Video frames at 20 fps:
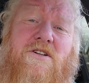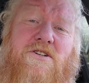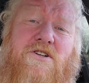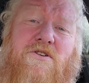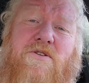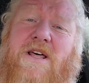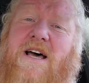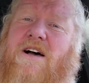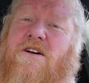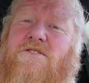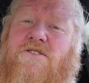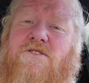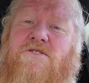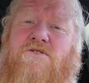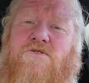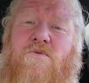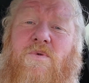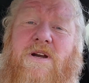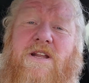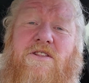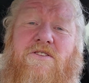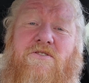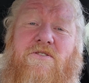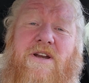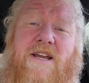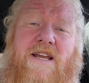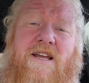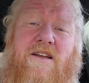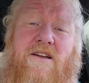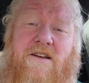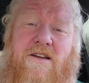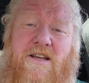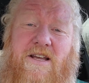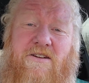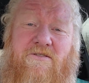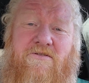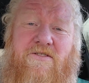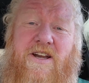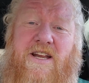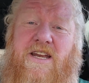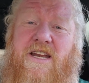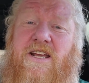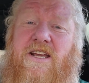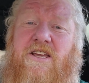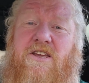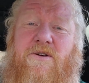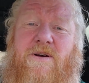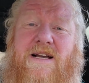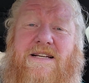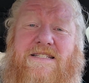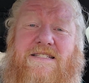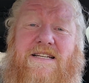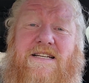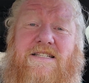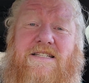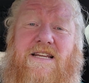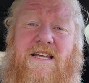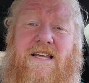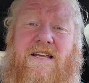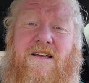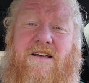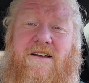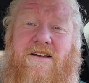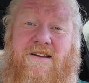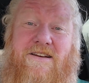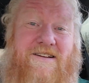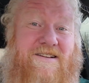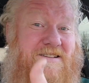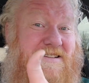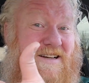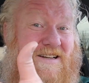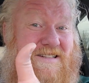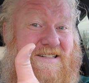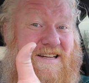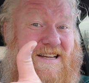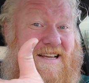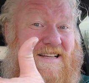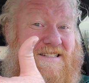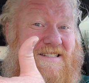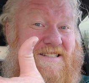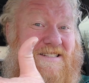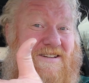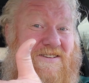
2023 Infiniti QX60. Talk to you again